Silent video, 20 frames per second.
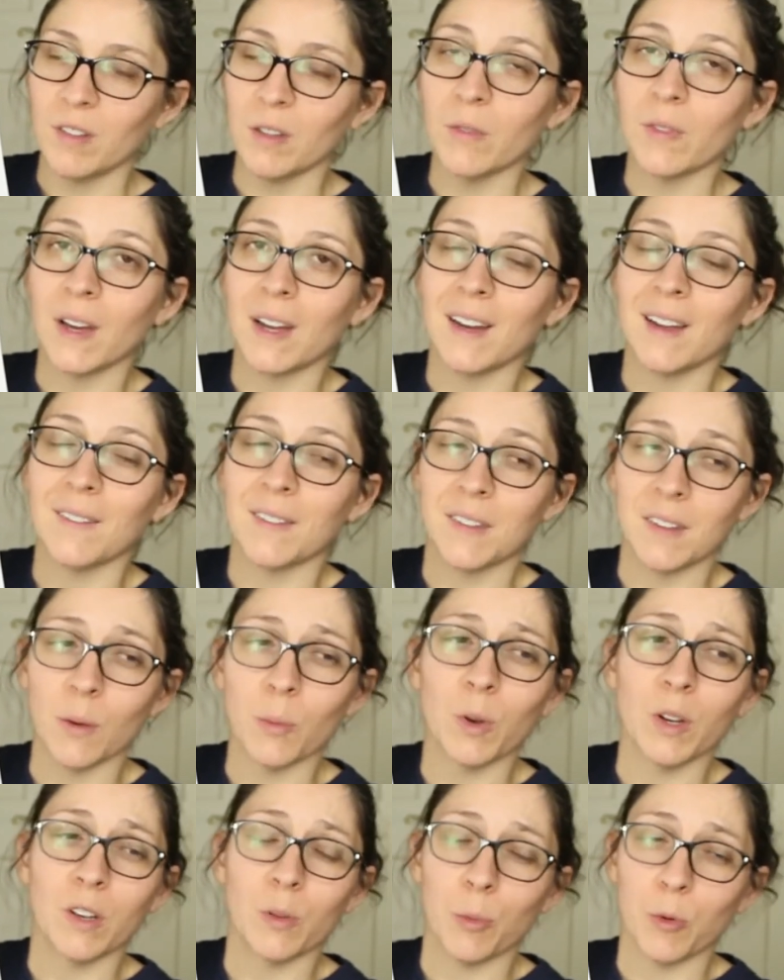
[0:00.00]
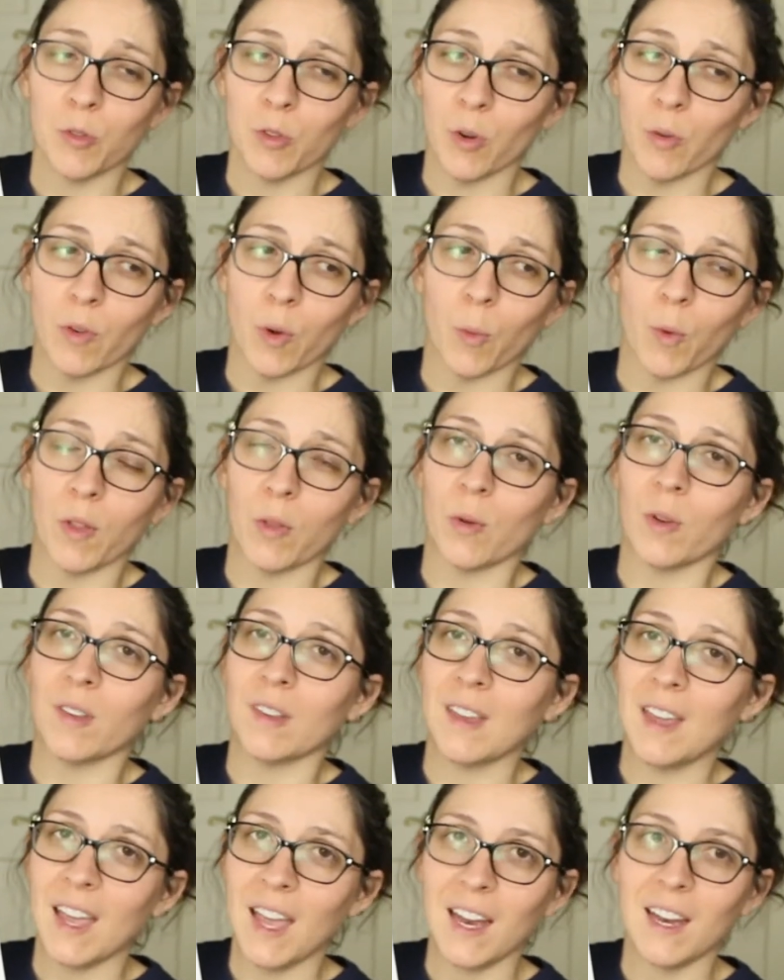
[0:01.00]
You've got to have some way to preserve it, whether it's
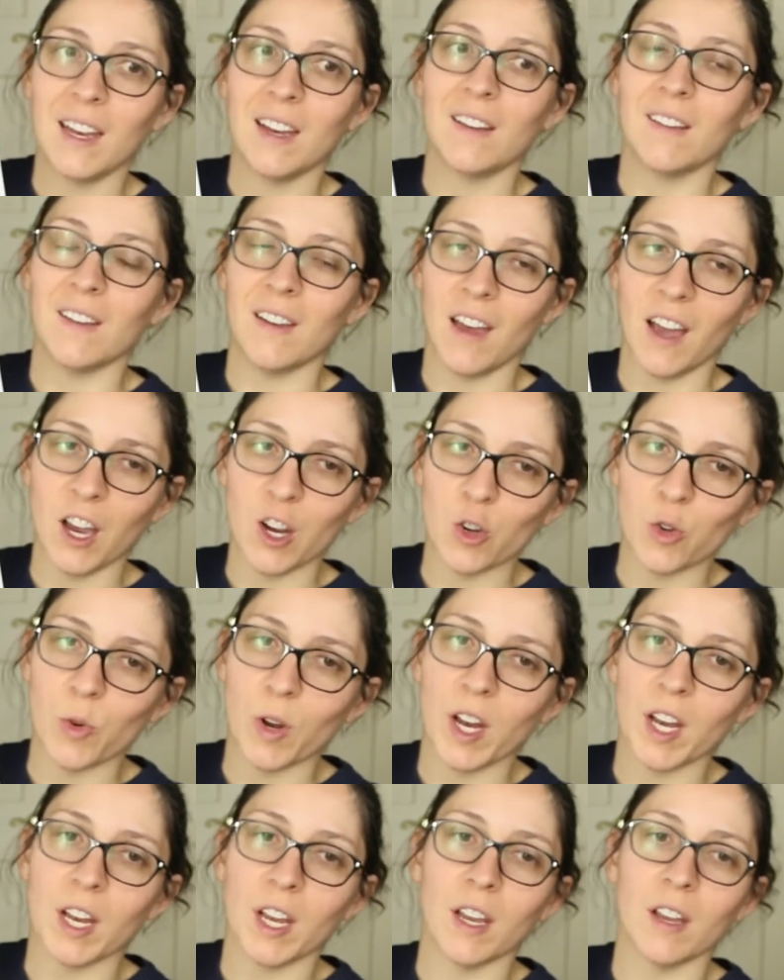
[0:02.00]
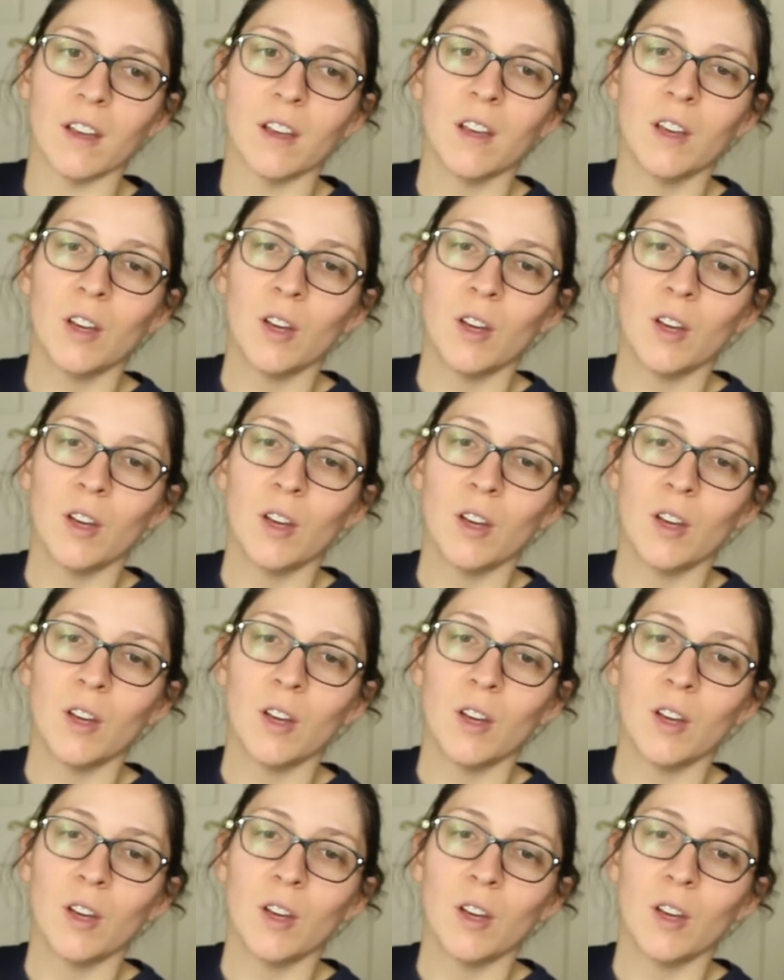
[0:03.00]
canning, dehydrating,